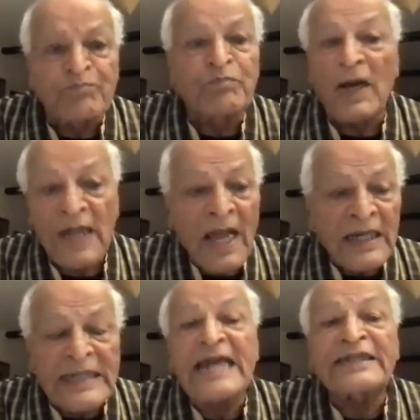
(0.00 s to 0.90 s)
uh,
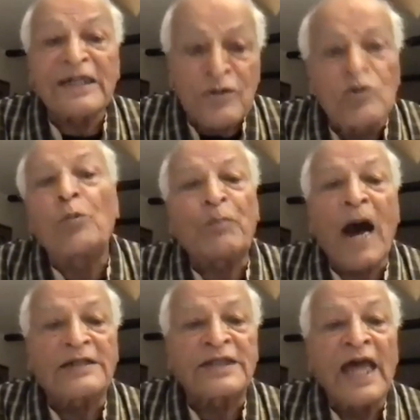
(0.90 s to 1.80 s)
creating new
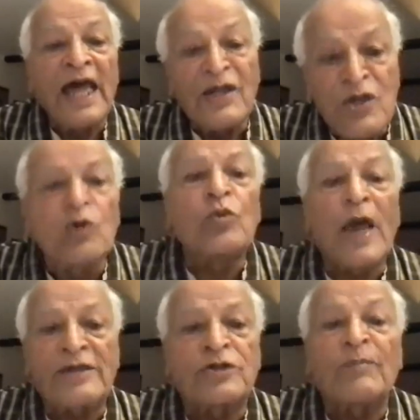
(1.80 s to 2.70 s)
path and new
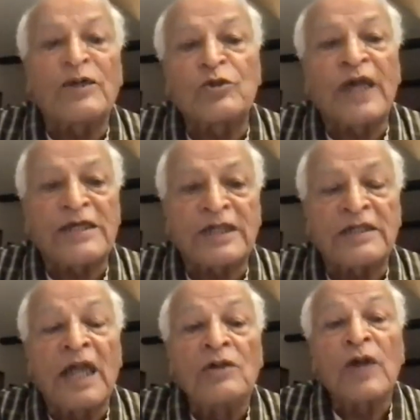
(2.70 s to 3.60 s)
ways of education.
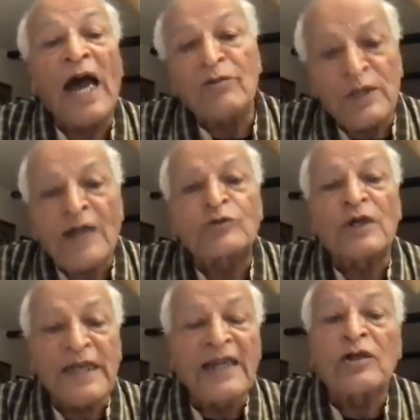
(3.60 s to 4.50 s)
So I would like to
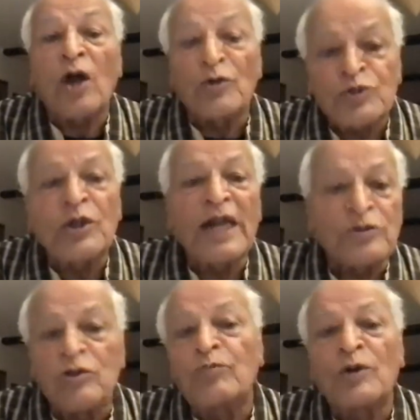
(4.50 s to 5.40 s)
again congratulate
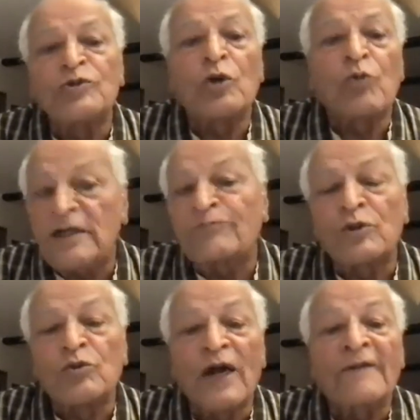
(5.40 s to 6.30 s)
you for your wonderful
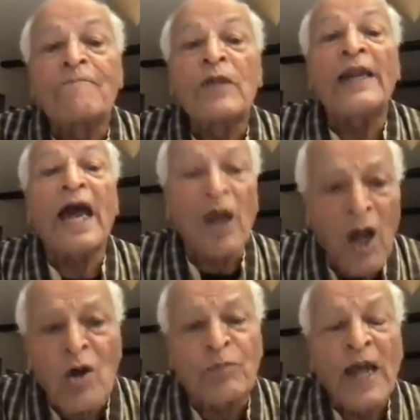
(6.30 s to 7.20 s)
work. And I
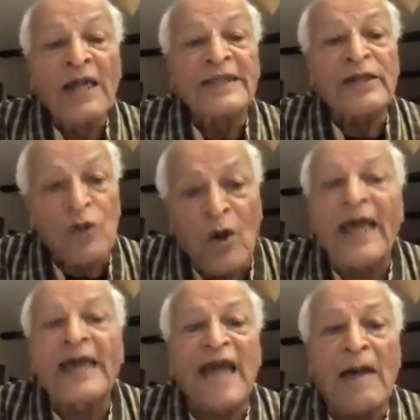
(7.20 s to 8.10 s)
hope that your
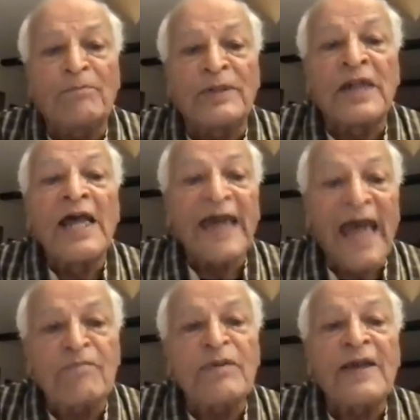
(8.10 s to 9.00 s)
example
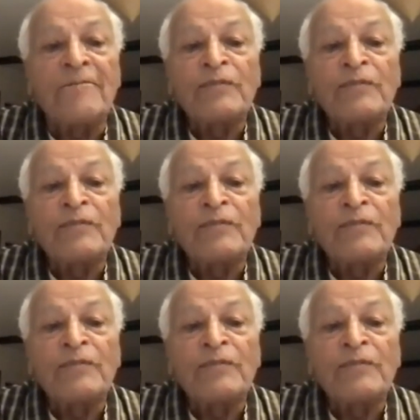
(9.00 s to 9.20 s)
can be